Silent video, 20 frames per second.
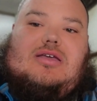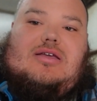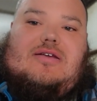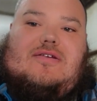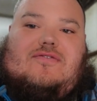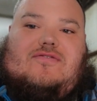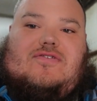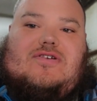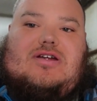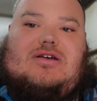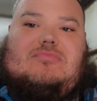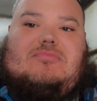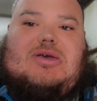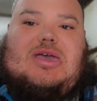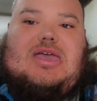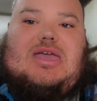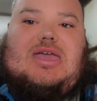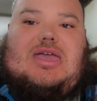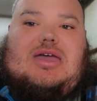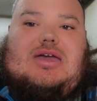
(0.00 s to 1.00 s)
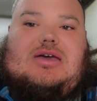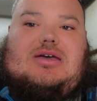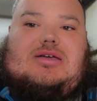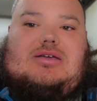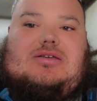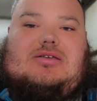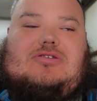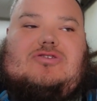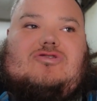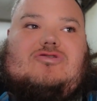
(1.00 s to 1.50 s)
from a
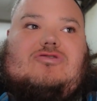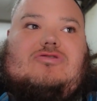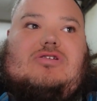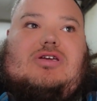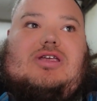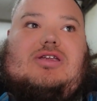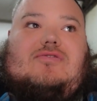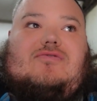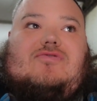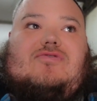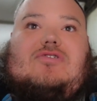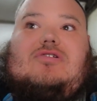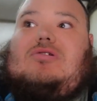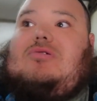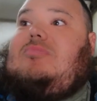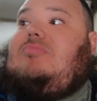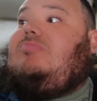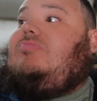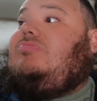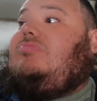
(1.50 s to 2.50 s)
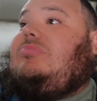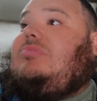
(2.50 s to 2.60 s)
screen from